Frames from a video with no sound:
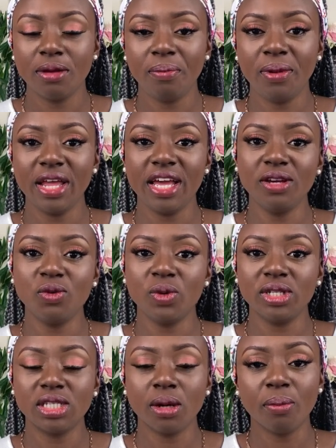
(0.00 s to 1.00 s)
playing
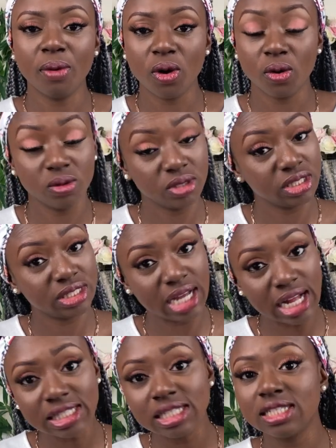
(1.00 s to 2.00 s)
with a ball,
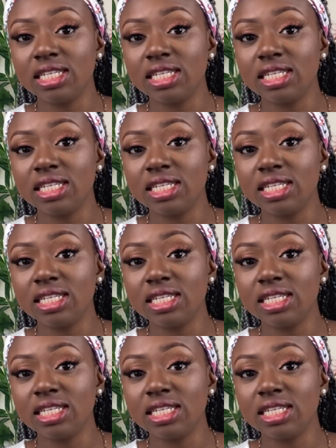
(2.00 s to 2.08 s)
that is